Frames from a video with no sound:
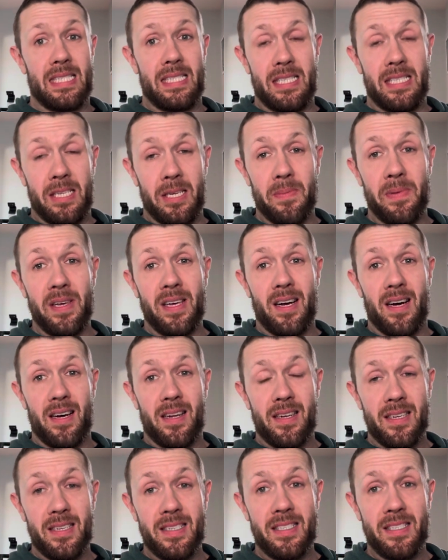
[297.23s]
to be
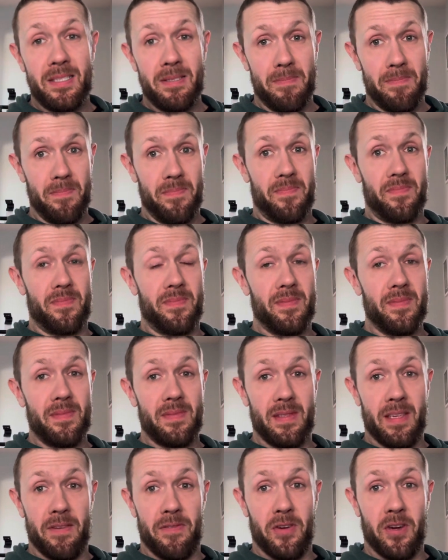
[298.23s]
honest,
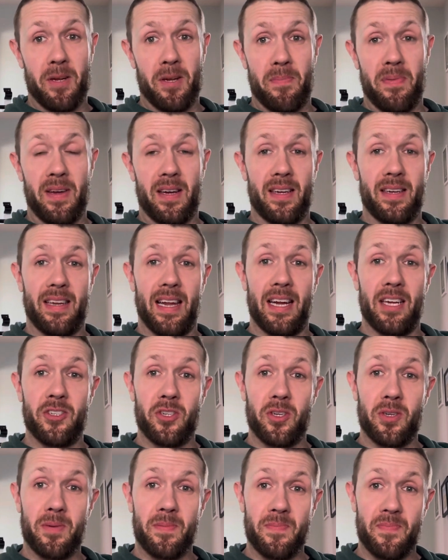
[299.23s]
if you're going to pick a
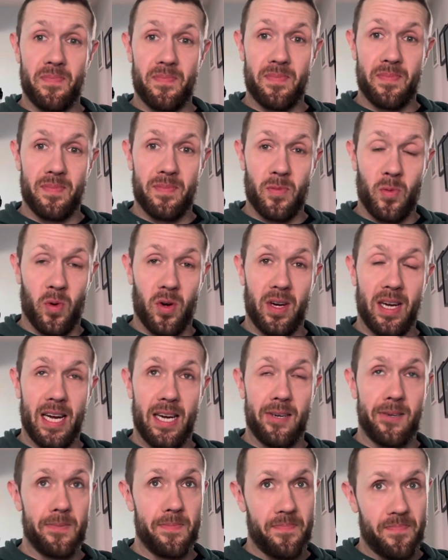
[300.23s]
danger
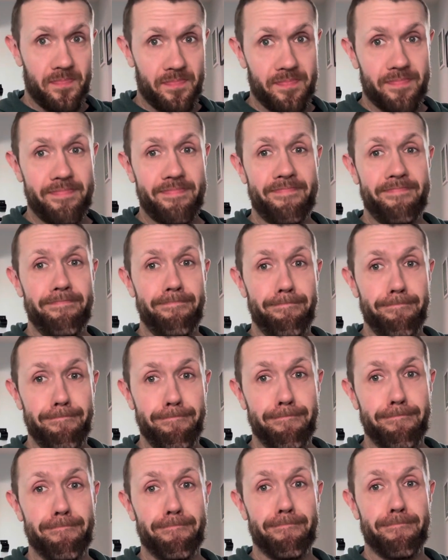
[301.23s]
workout,
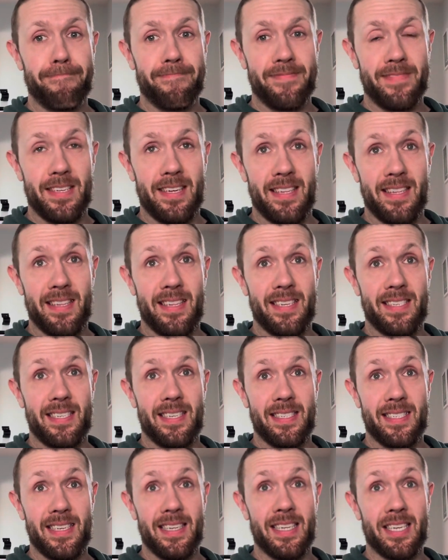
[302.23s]
this
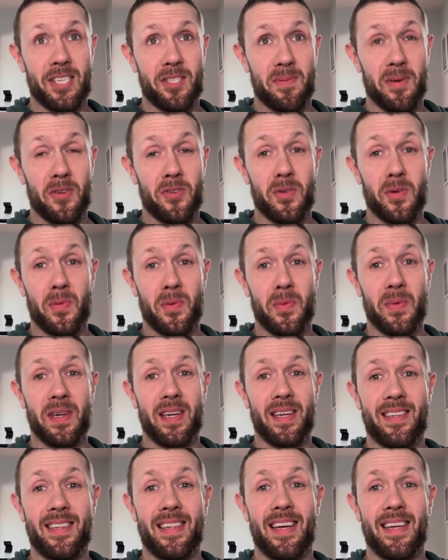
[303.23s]
is it, especially when we
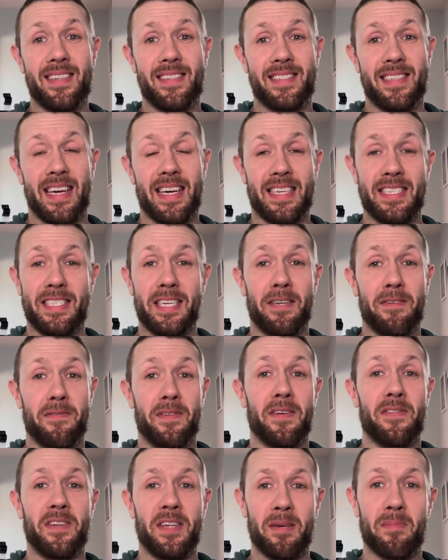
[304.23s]
that second set of
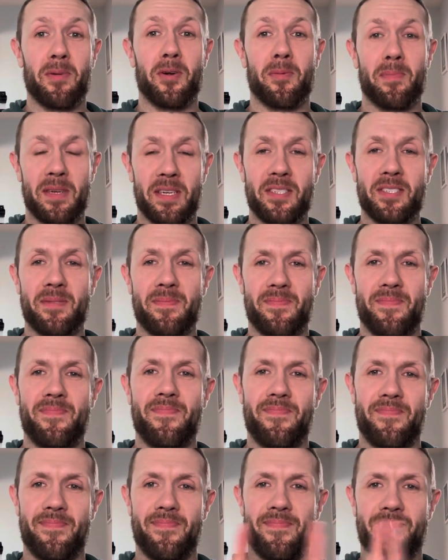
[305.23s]
15 burpees.
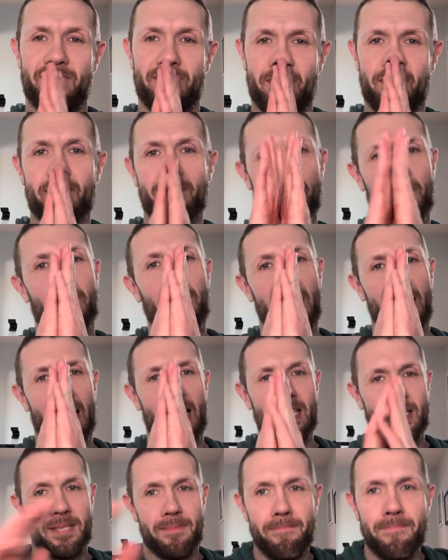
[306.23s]
Bye,
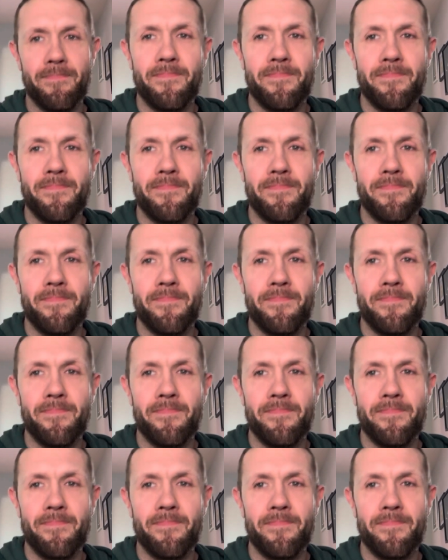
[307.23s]
guys.